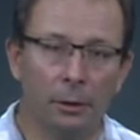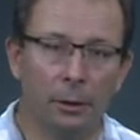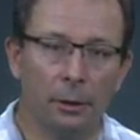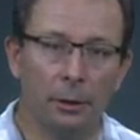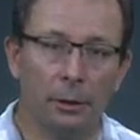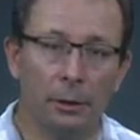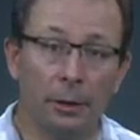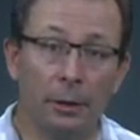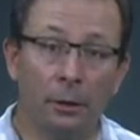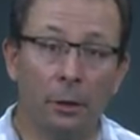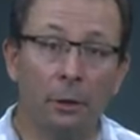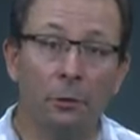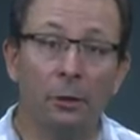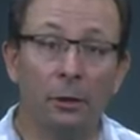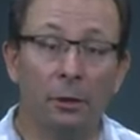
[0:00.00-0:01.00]
in a
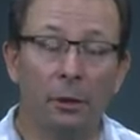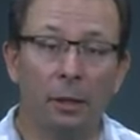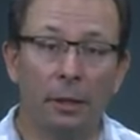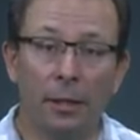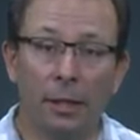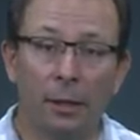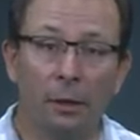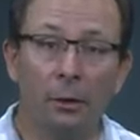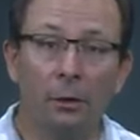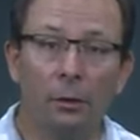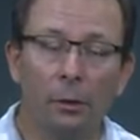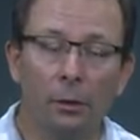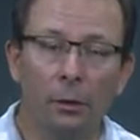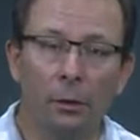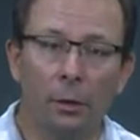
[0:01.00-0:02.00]
concrete canal,
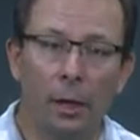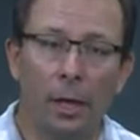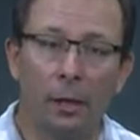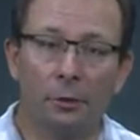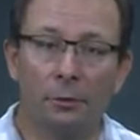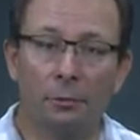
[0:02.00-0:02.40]
out